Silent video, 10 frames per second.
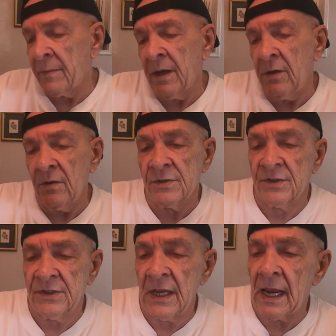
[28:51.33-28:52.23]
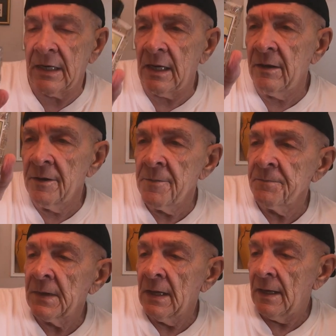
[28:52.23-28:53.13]
I'm going to use a CAD.
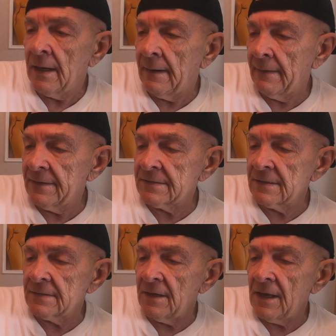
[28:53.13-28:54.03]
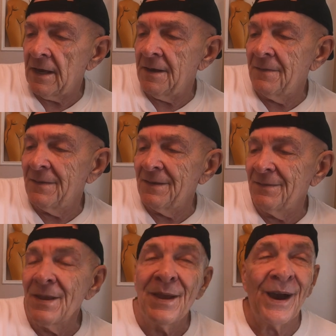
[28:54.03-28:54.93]
Uh, this is I
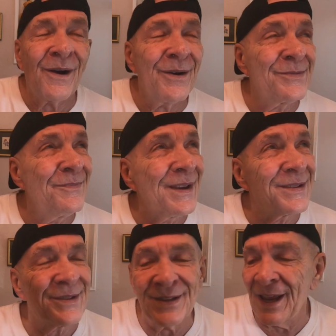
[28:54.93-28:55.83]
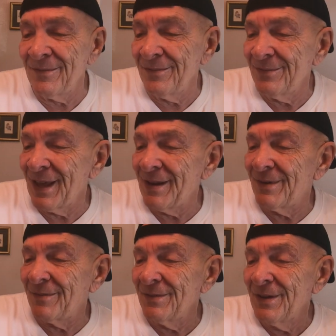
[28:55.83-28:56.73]
always mess this name name
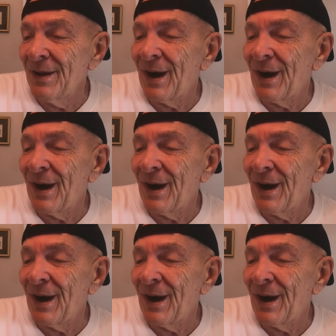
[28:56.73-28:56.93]
up.